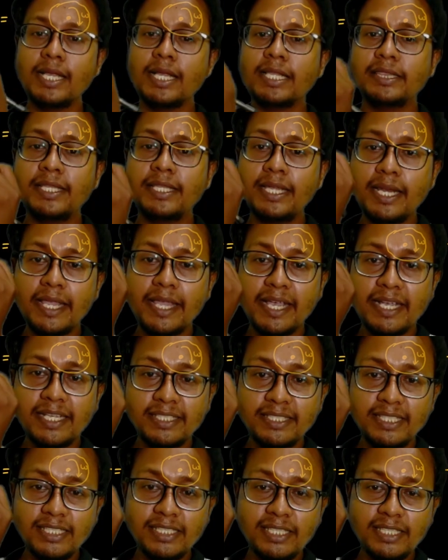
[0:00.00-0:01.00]
there
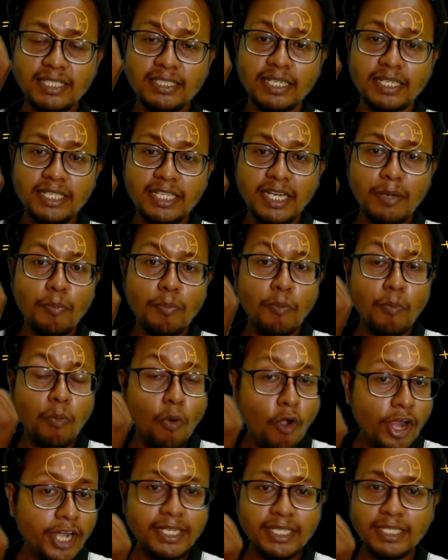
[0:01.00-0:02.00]
exists a certain
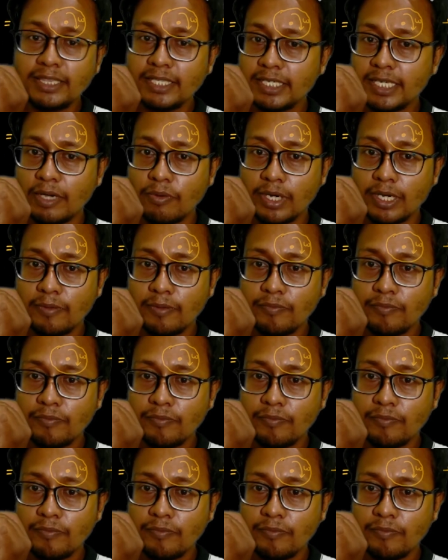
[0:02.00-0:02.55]
point in the tower